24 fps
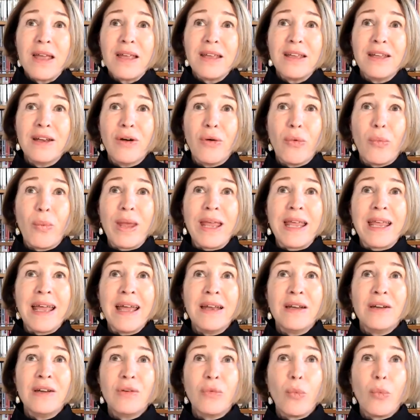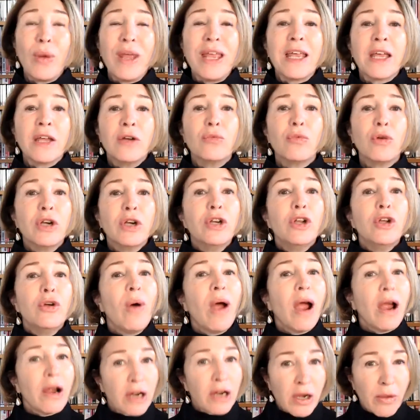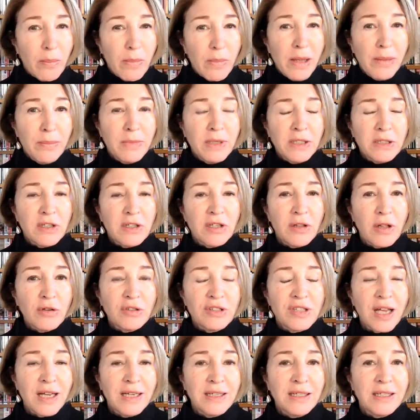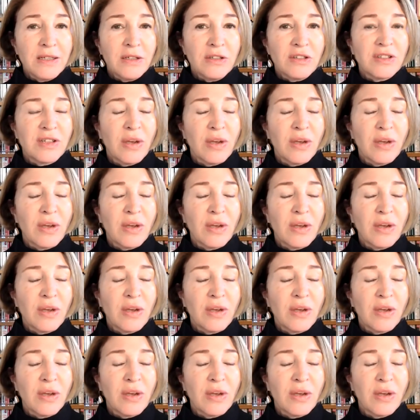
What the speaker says: We can renew our commitment to those ideals,